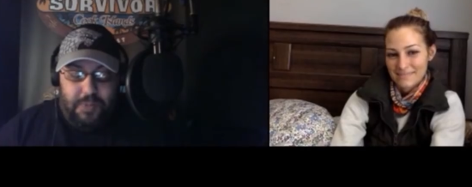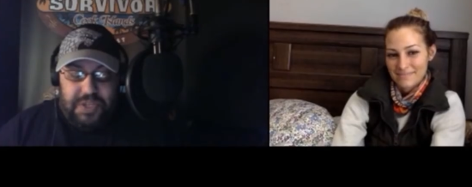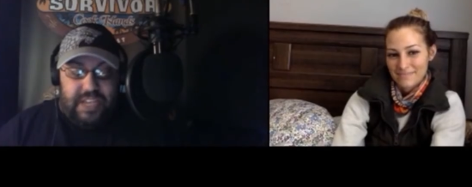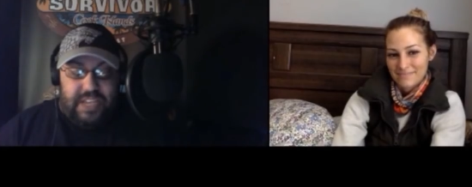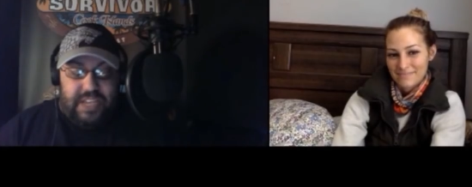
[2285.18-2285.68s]

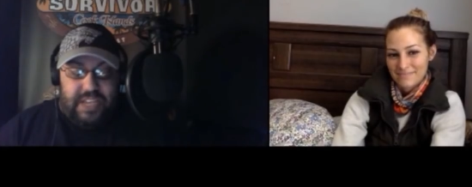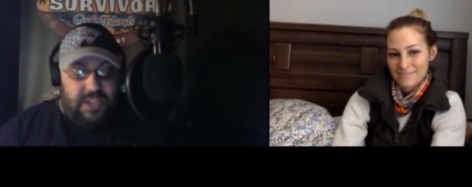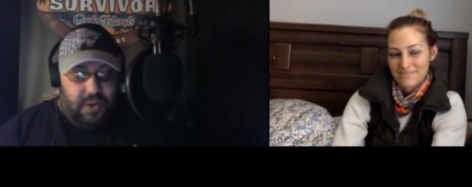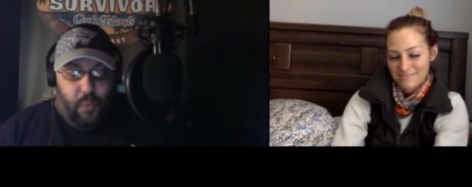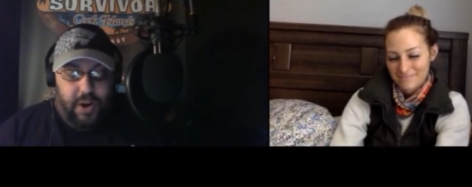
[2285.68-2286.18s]
Speaker 1: seasons and over
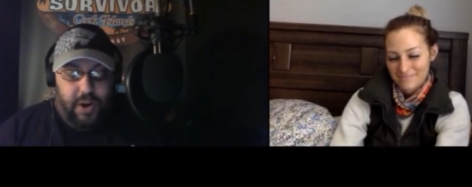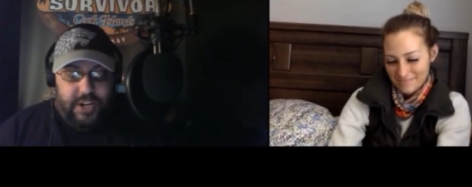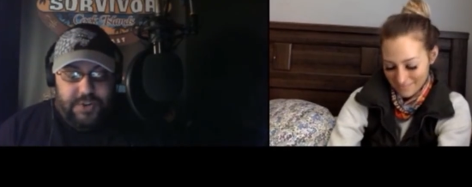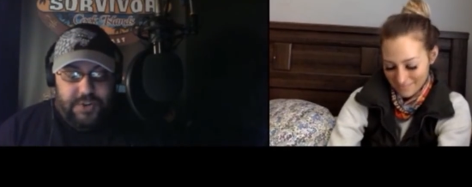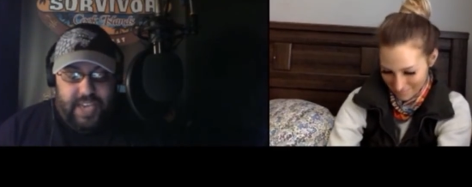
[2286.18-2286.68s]
one
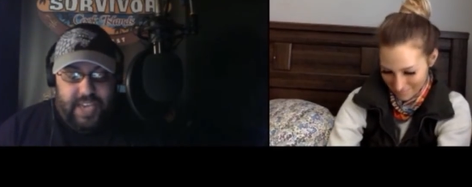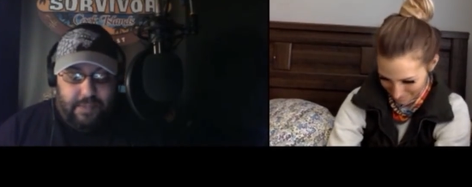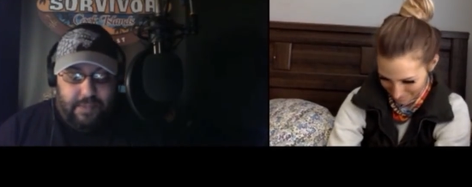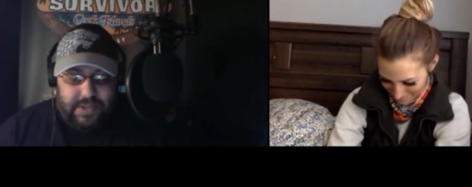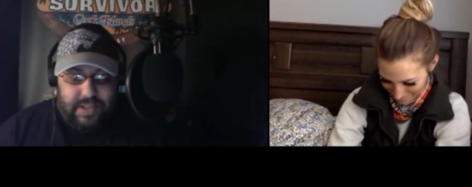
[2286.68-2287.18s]
hundred games,
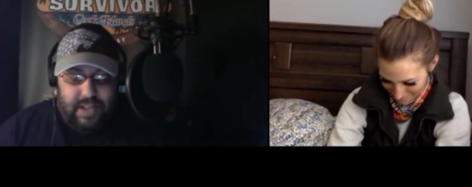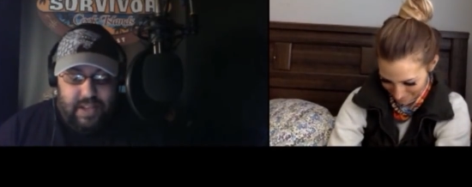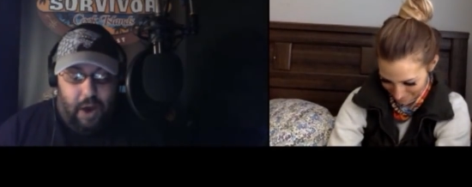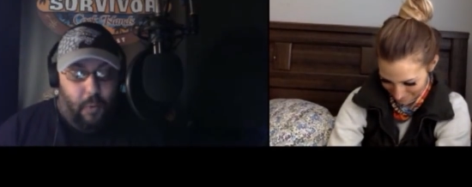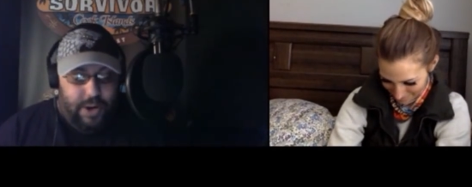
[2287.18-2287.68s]
uh,
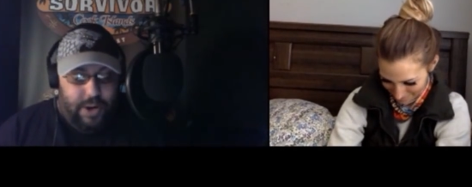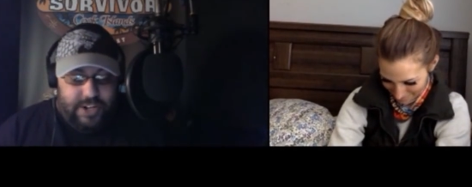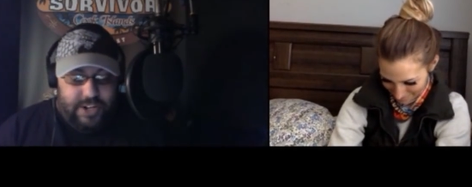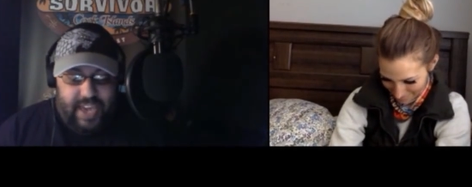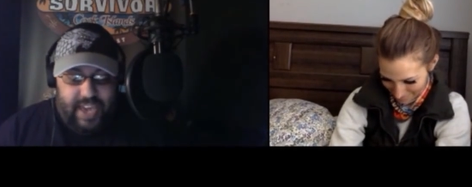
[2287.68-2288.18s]
one hundred
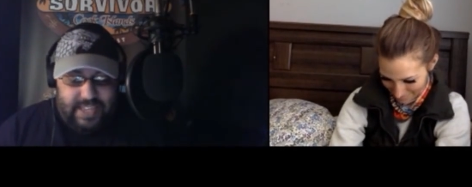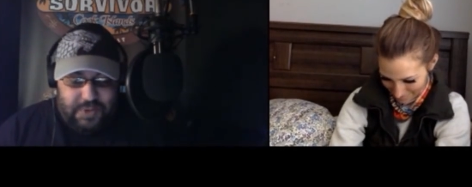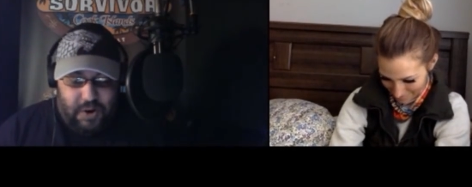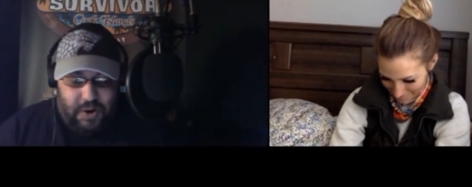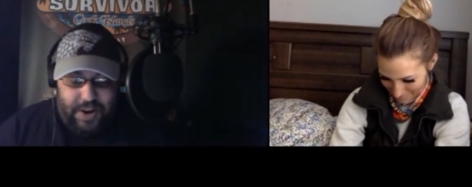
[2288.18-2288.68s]
days. I'm
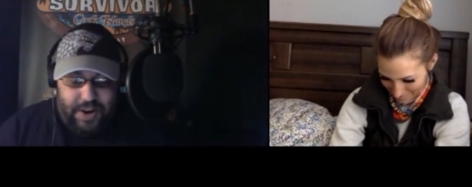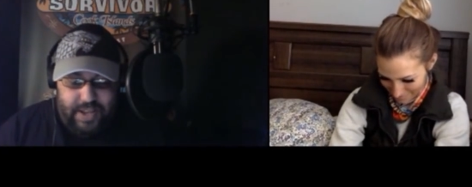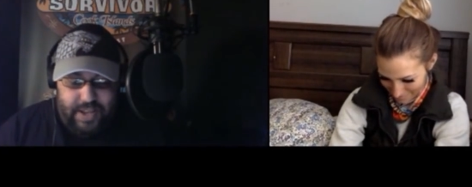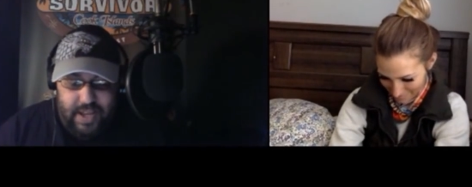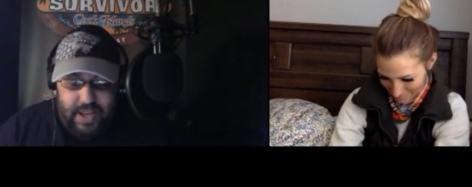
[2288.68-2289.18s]
sorry.
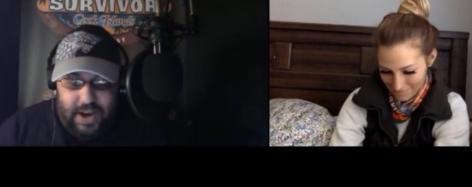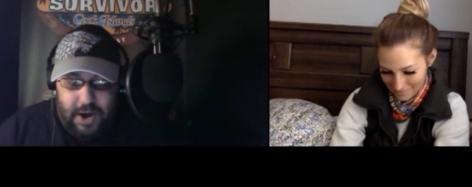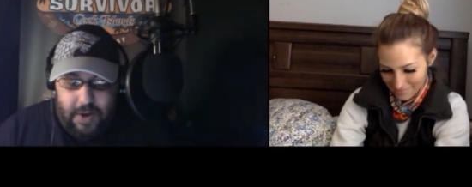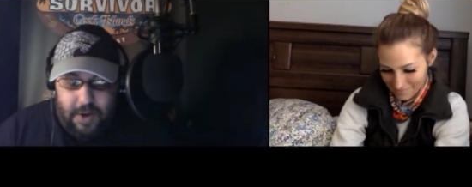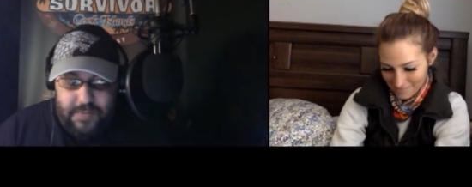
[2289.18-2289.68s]
Uh,
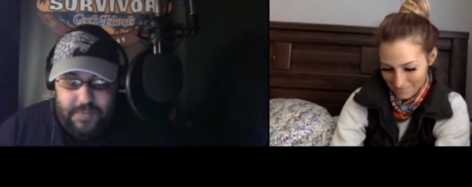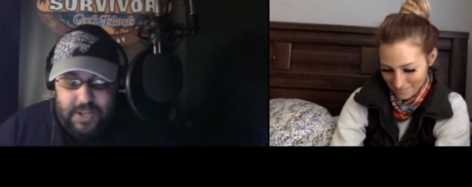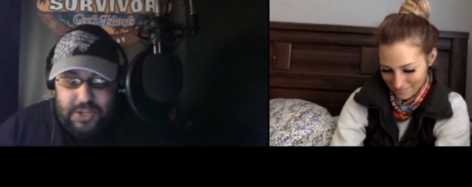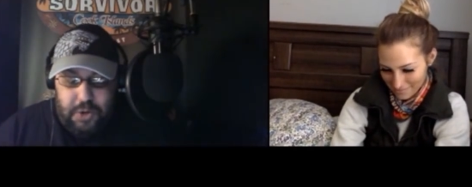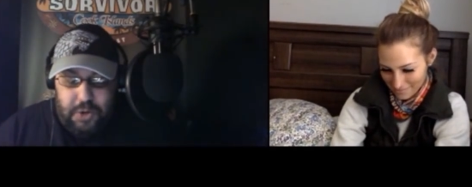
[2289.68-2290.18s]

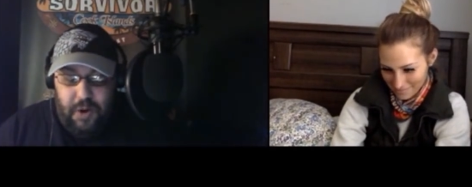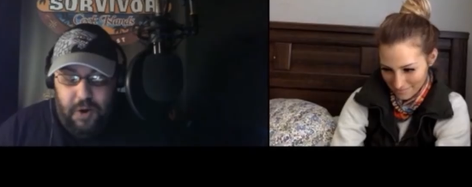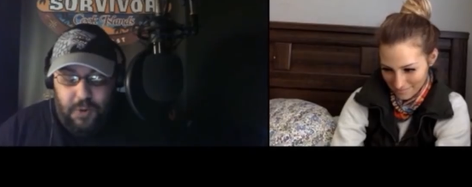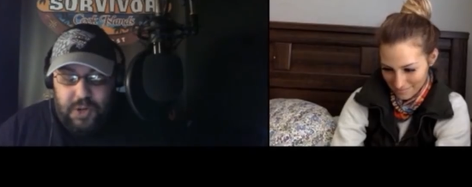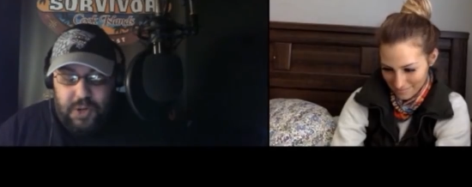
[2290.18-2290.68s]
Sari holds the
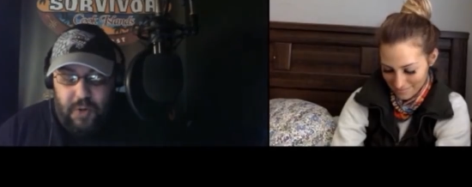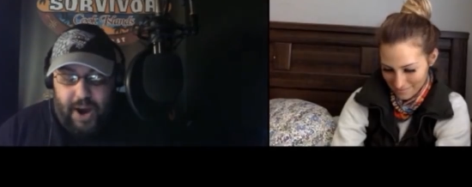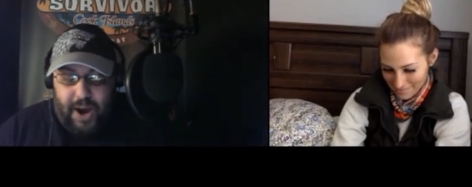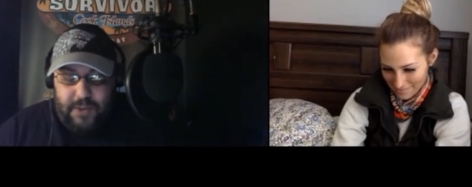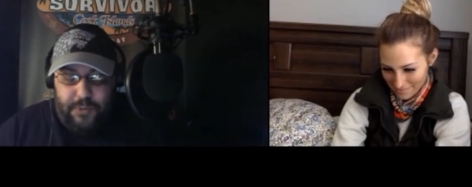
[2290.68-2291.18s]
record
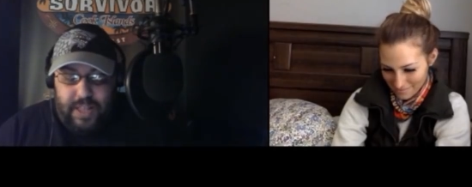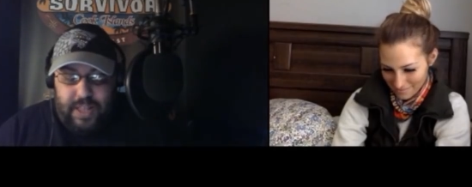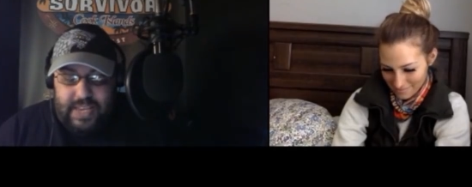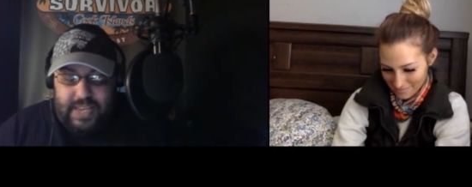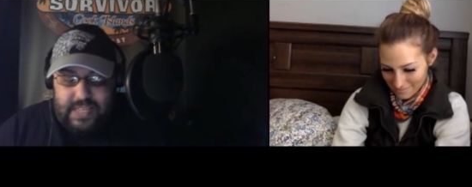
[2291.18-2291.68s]
for the
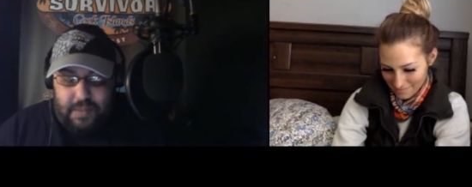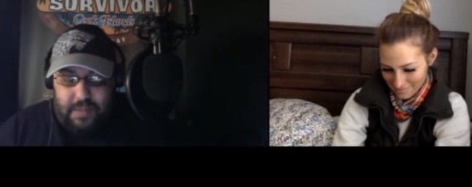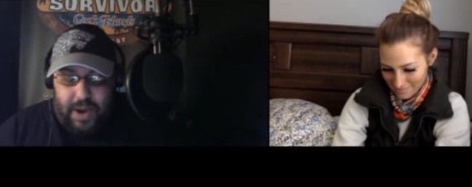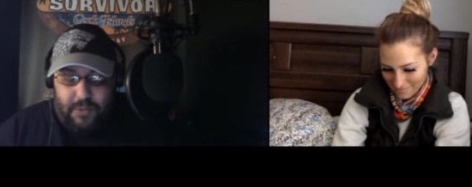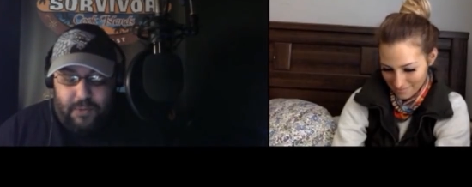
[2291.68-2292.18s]
least amount of
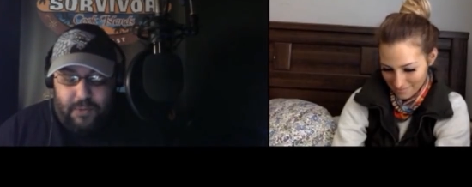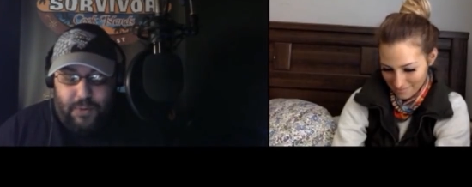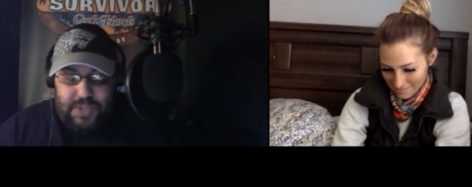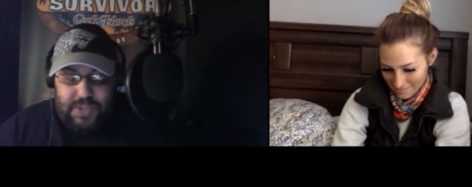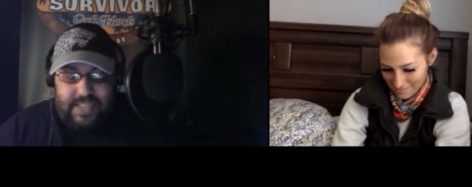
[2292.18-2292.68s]
votes
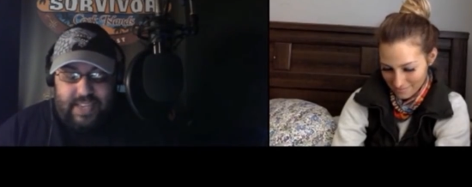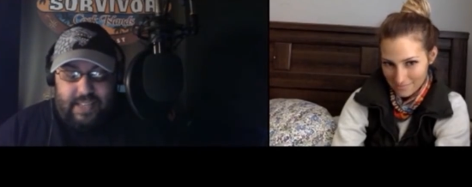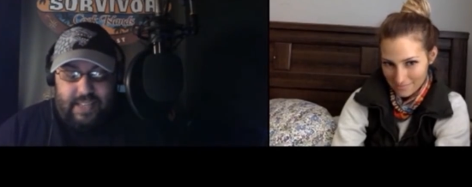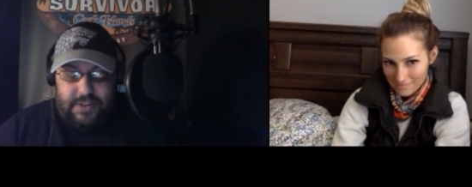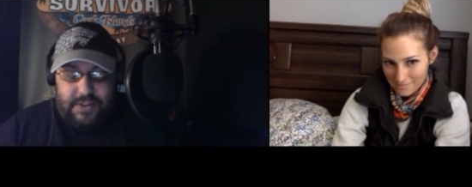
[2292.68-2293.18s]
cast against her
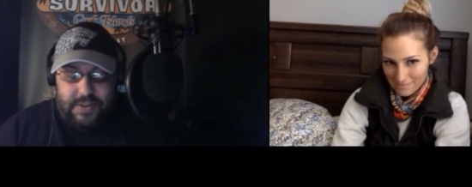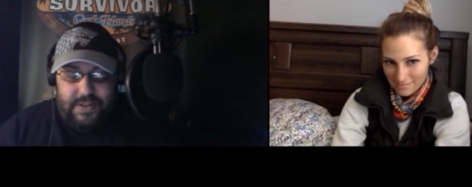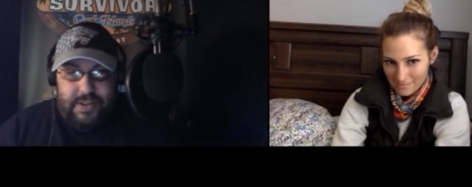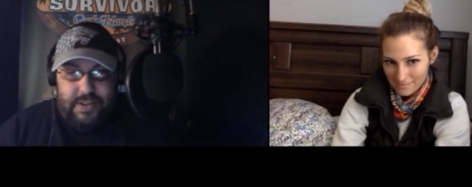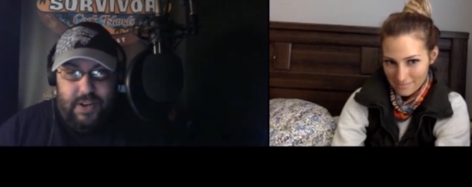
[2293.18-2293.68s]

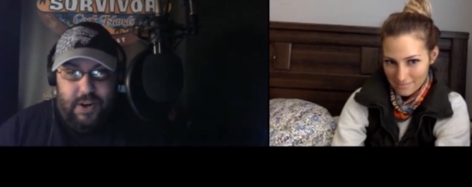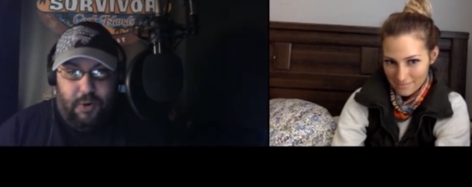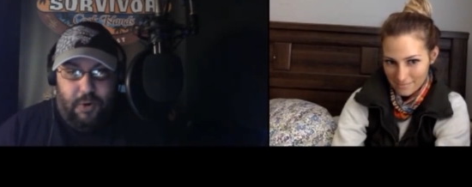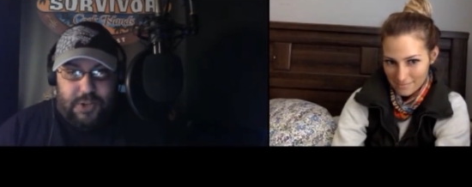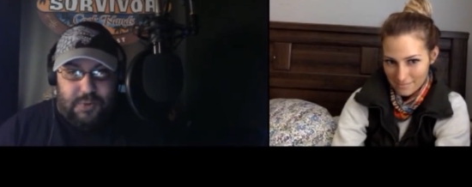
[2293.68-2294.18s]
across
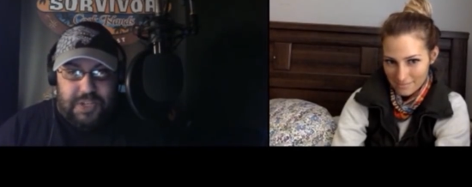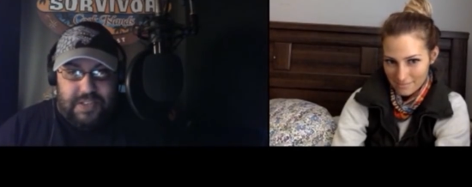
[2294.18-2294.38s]
those seasons.